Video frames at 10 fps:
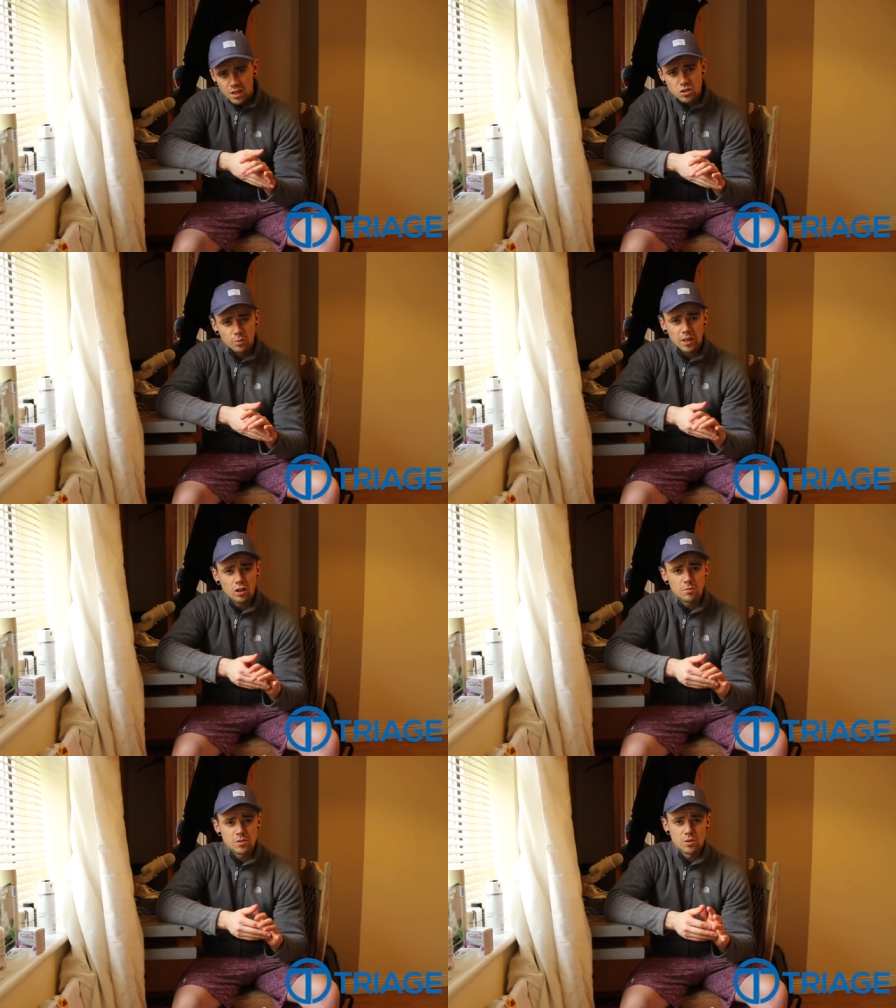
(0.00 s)
So when it
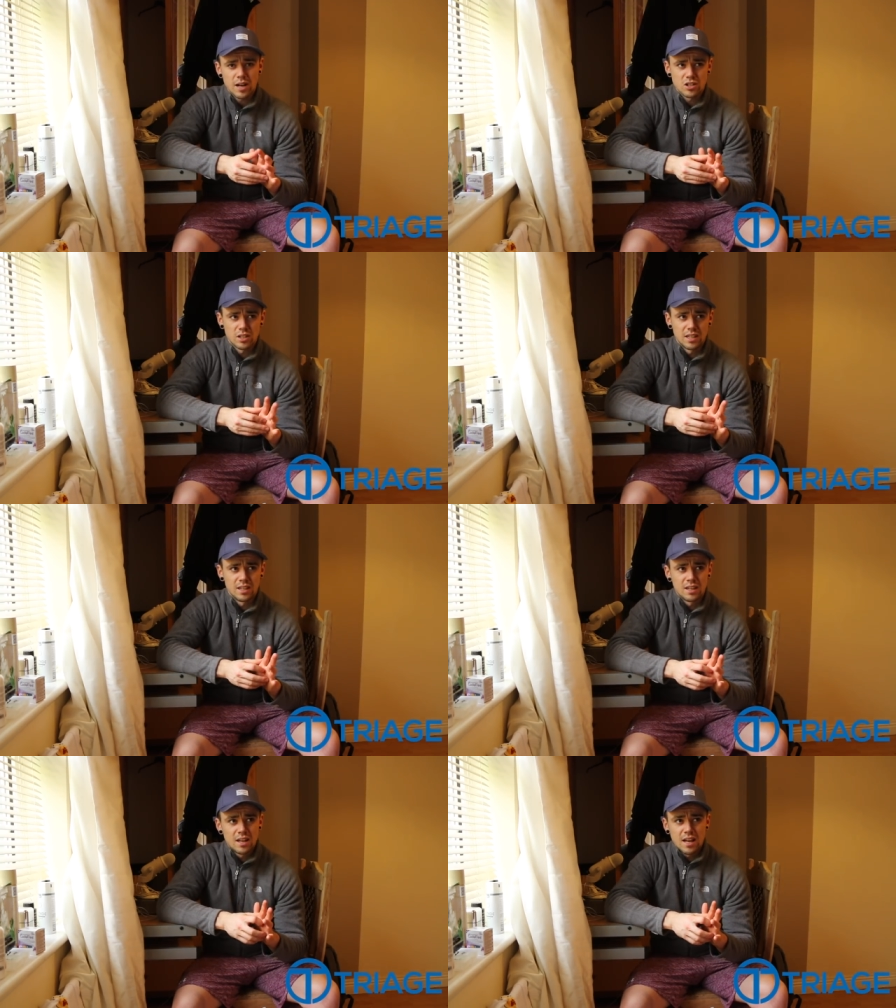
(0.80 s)
comes to
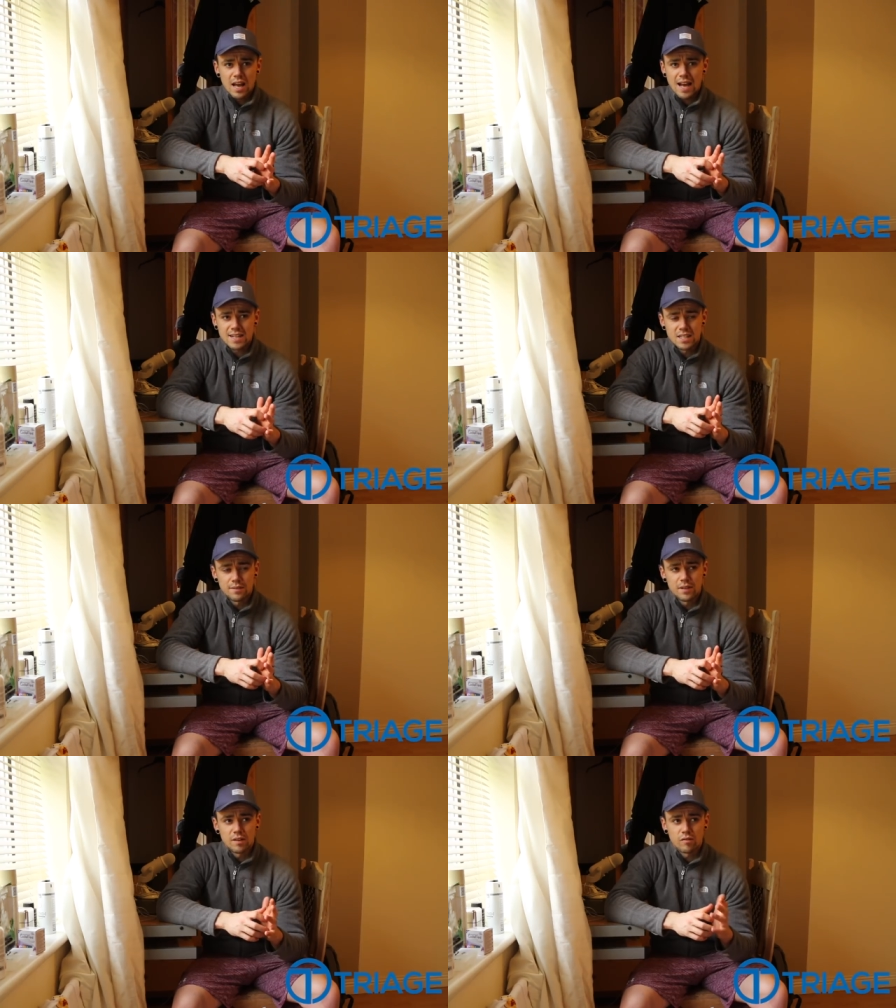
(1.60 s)
actually
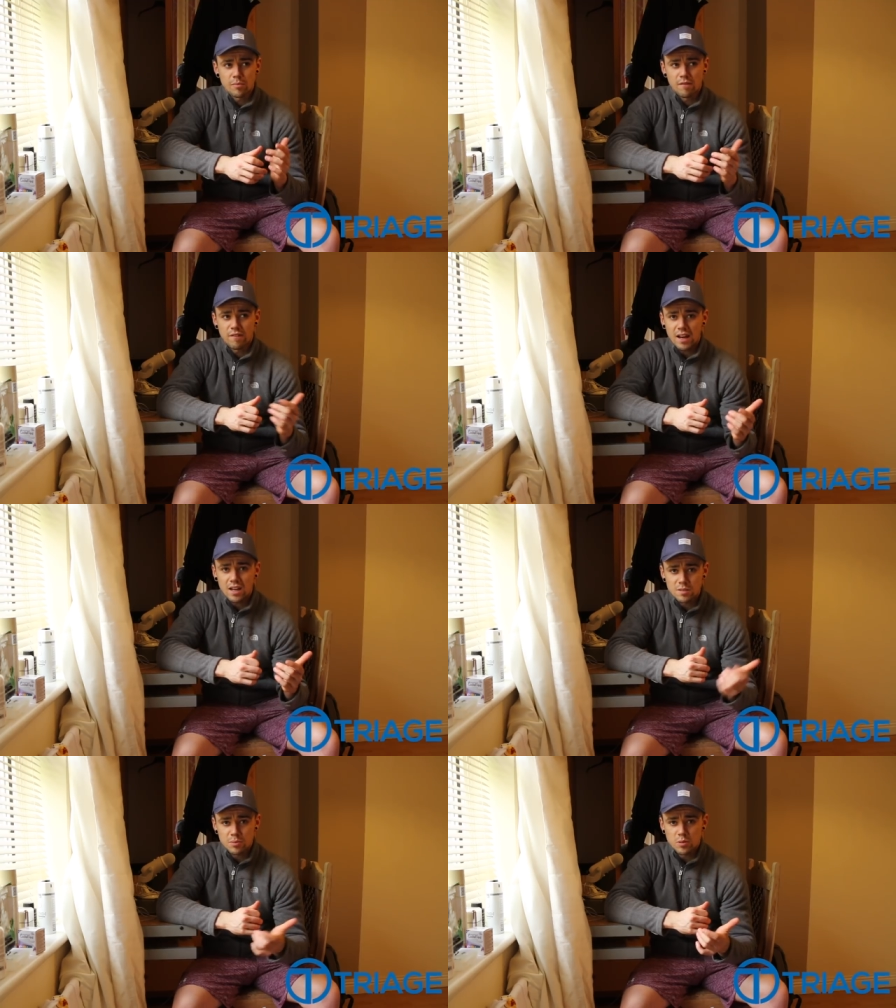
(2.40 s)
activity from a fat
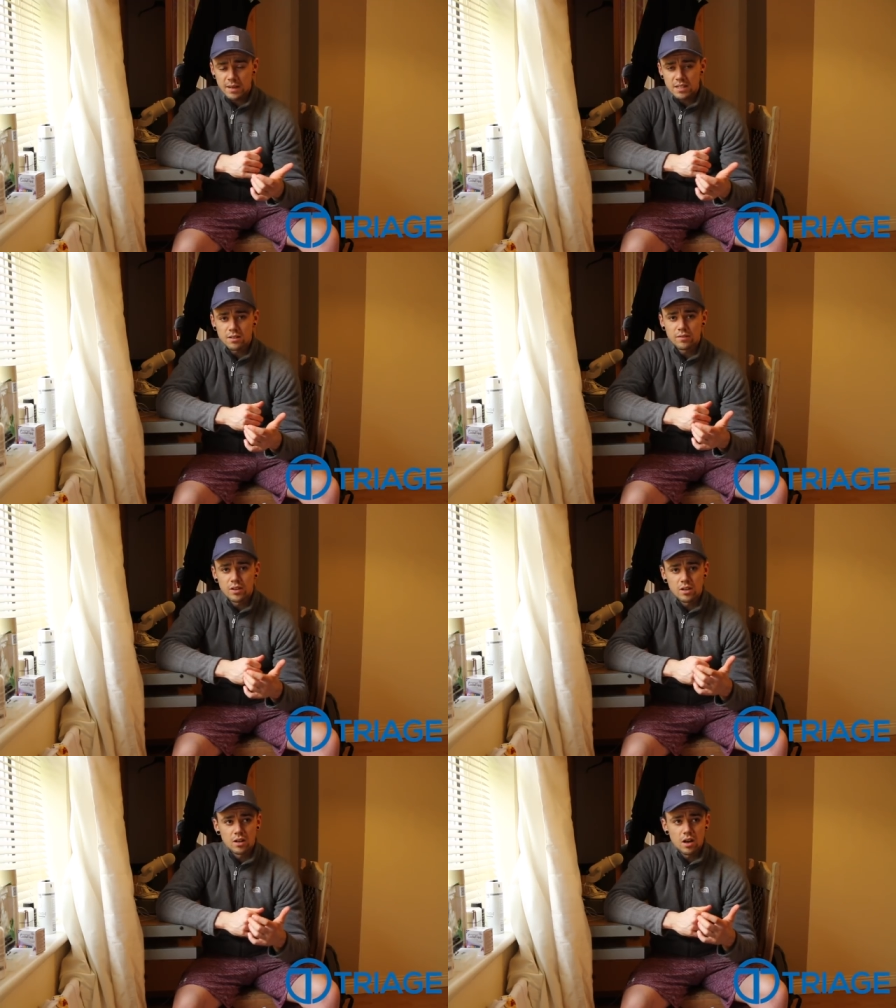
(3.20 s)
loss perspective,
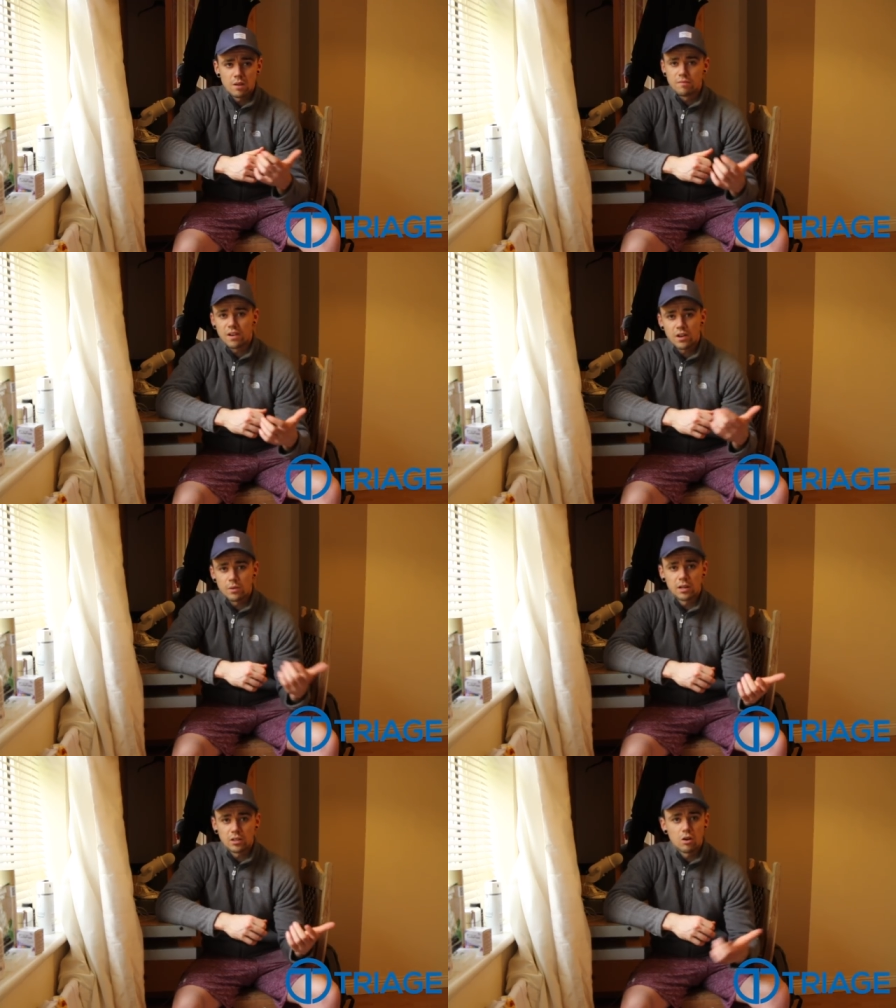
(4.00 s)
I'm
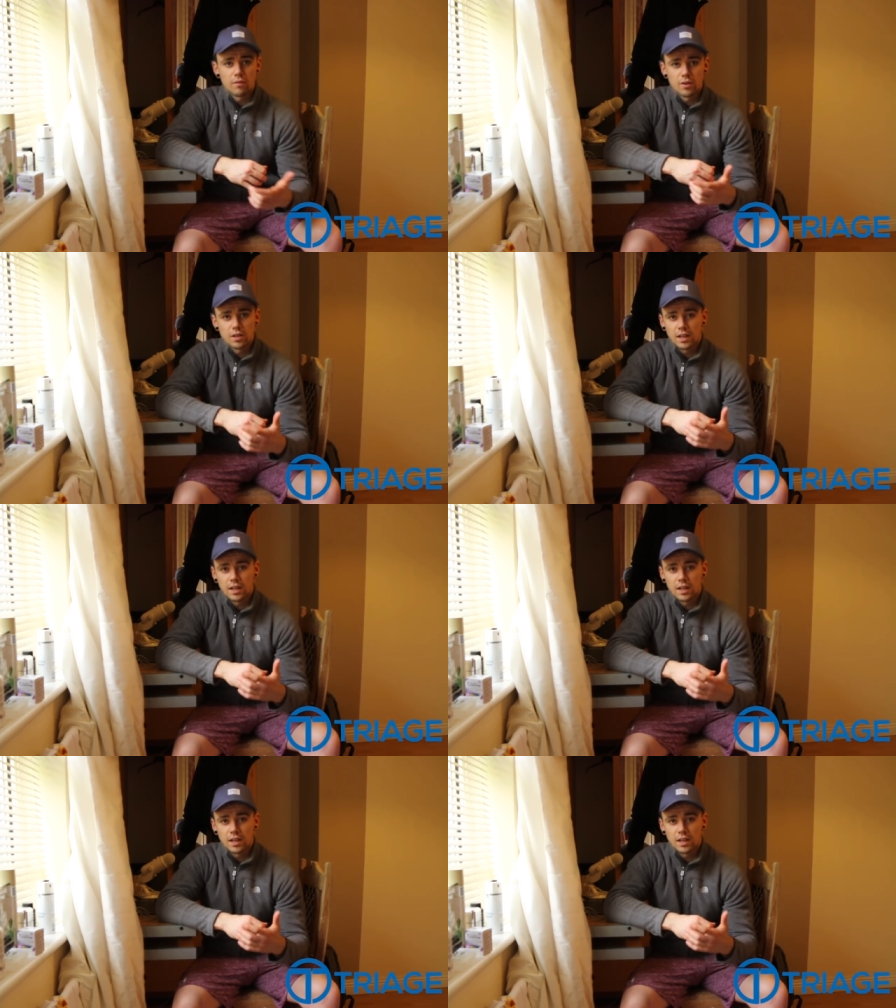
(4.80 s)
very well covered.